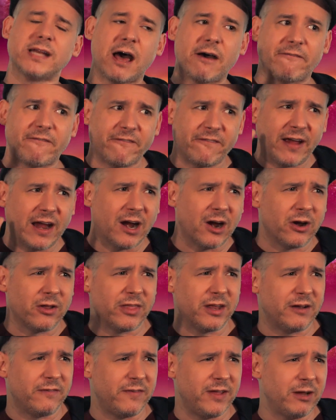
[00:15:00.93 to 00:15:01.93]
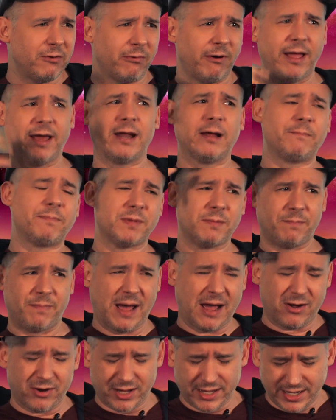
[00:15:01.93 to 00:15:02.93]
not fair that if he ran up the
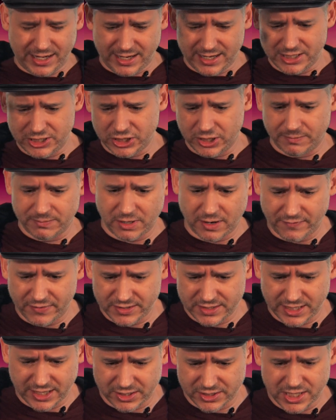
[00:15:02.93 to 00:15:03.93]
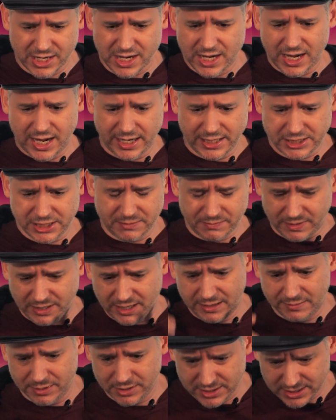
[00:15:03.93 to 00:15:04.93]
balcony and jumped off the stairs, I should be
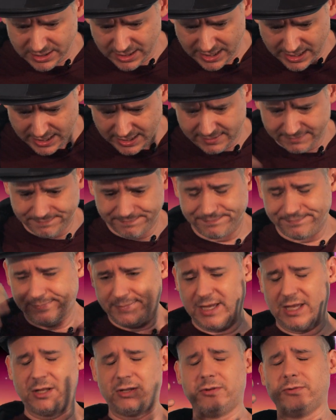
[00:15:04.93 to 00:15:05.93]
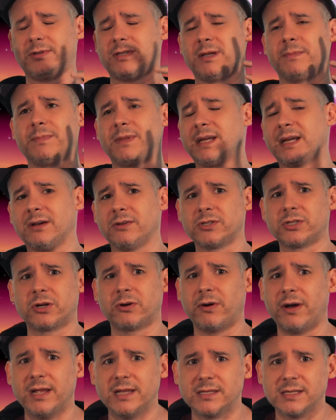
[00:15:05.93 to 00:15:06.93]
able to do something else
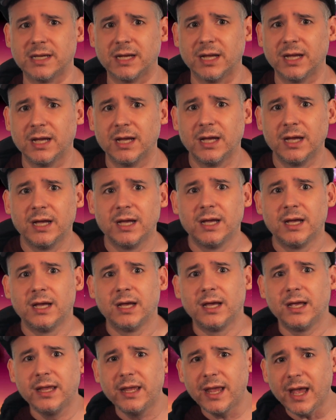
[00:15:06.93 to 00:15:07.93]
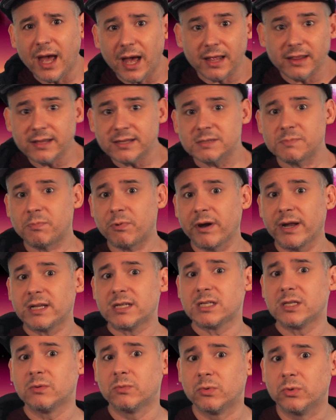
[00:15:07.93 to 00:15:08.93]
crazy. Yeah, this breaks
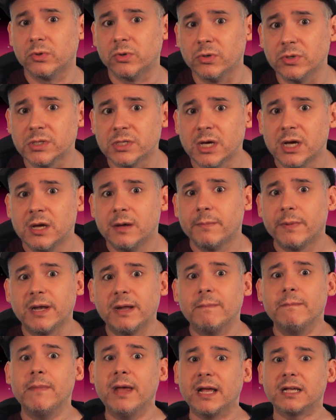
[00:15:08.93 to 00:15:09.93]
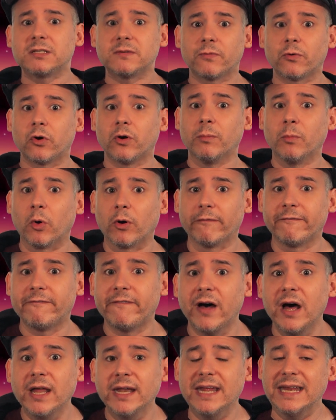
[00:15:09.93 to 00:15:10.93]
the rules, but it makes for a more
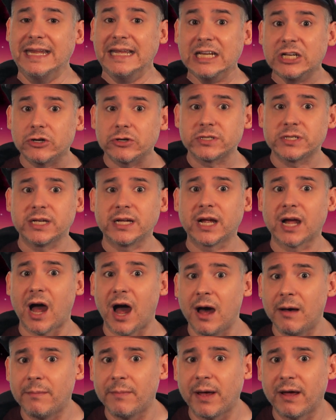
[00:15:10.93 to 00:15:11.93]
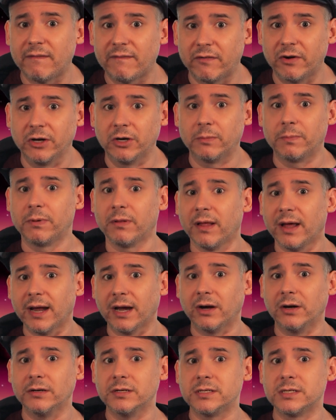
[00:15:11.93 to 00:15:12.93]
fun and interesting combat for your
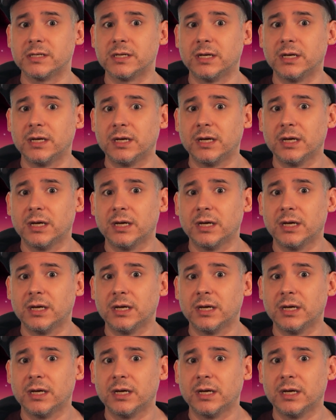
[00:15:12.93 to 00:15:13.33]
players.